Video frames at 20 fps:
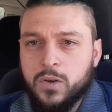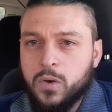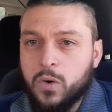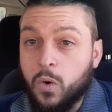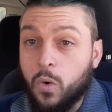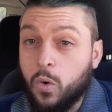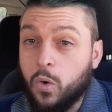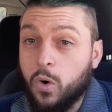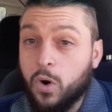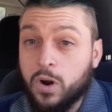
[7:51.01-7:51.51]

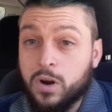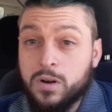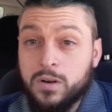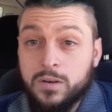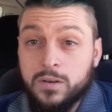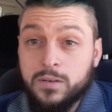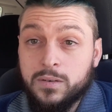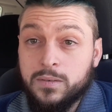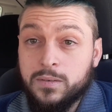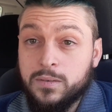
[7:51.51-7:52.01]
or
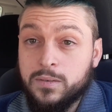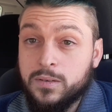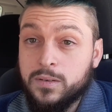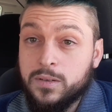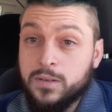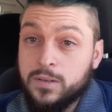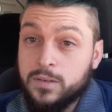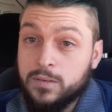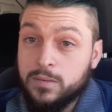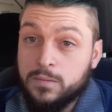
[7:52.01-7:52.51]

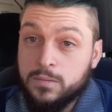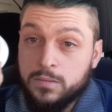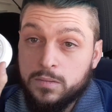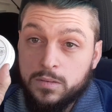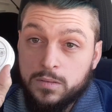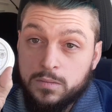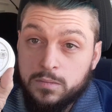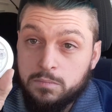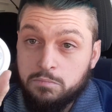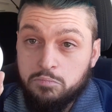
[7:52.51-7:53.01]

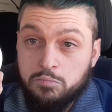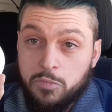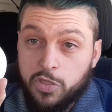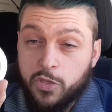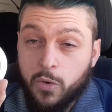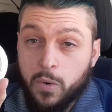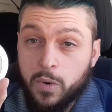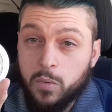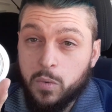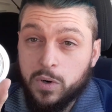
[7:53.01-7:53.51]

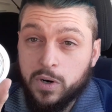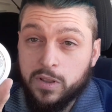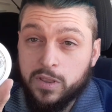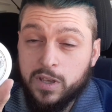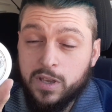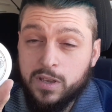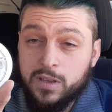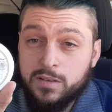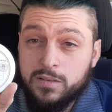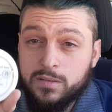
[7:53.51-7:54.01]
throw in one of
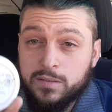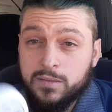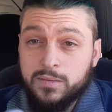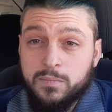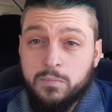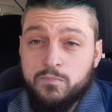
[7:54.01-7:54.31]
these,